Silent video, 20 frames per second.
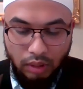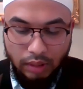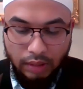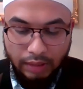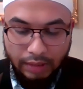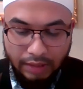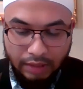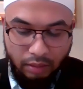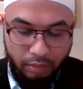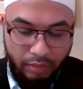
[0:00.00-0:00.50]

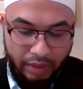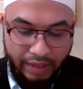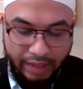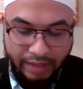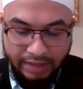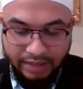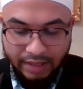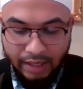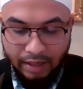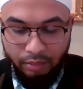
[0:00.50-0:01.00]
Leading by
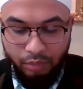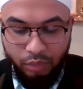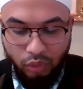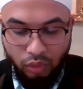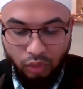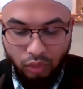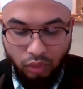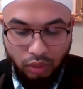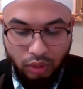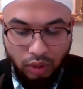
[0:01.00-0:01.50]

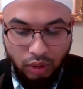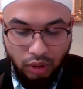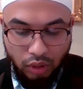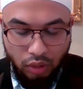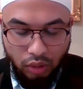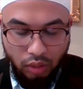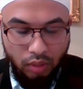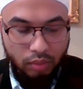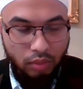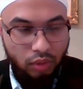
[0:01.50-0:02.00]
example,
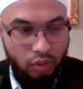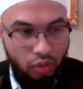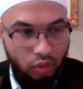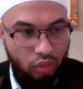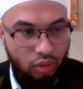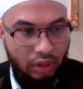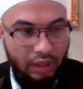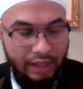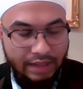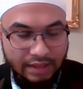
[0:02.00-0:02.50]

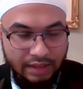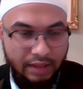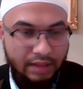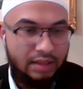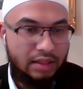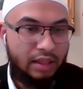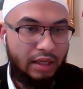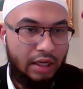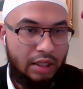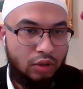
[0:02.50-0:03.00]
utilizing a
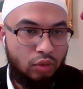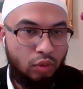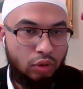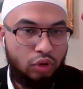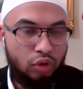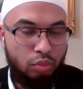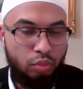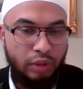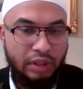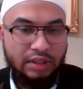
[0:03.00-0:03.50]
schedule
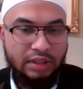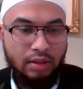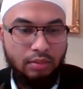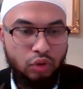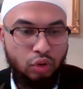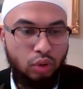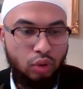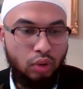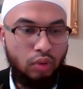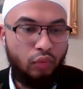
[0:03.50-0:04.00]
to bring some
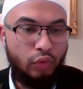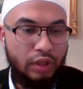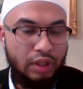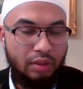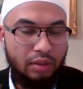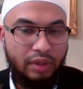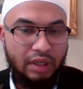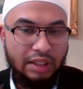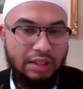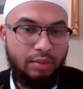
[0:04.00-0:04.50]
sort of
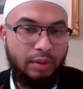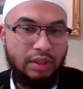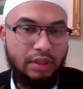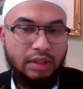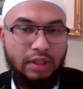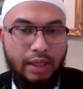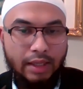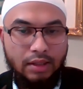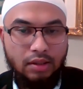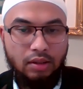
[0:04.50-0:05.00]
rhythm and
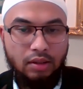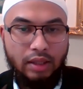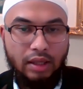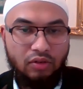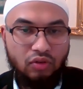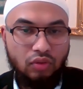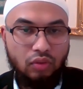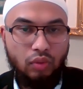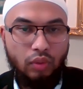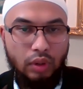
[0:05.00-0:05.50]
expectation,
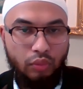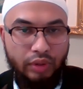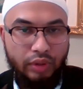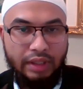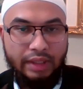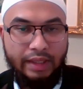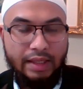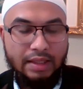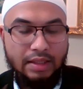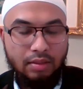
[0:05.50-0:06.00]
that's what
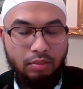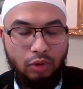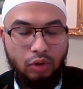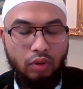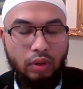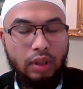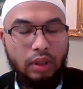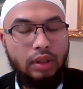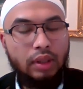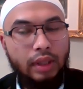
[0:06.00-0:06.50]
really gets them
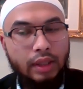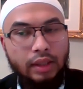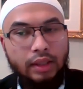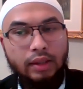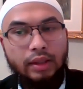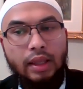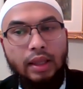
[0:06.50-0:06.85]
going. The idea